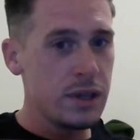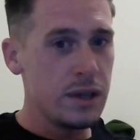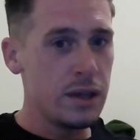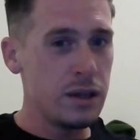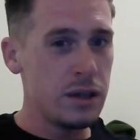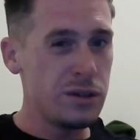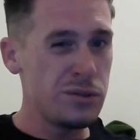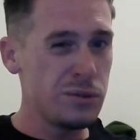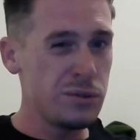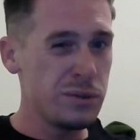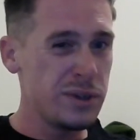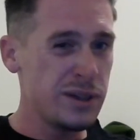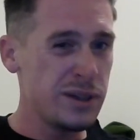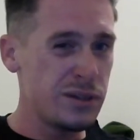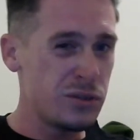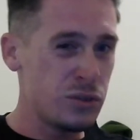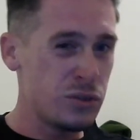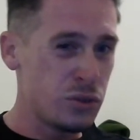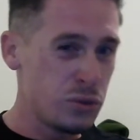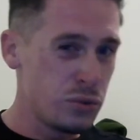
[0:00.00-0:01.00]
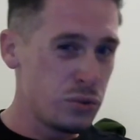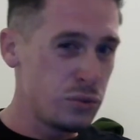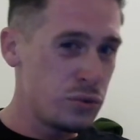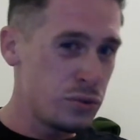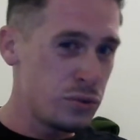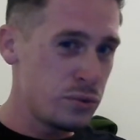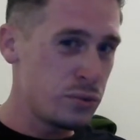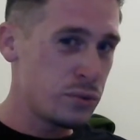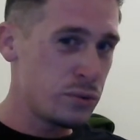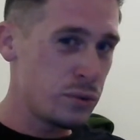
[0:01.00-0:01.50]
and don't get too,
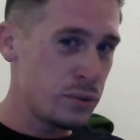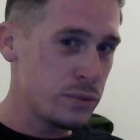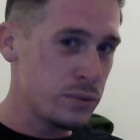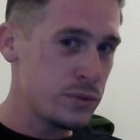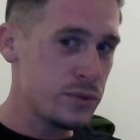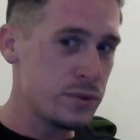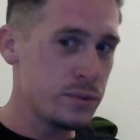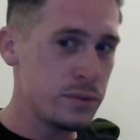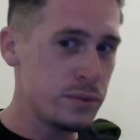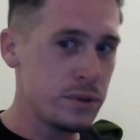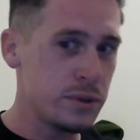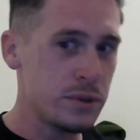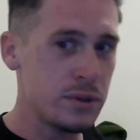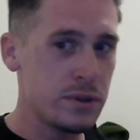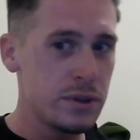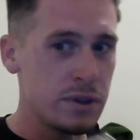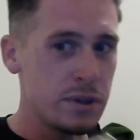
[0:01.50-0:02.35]
too close to it.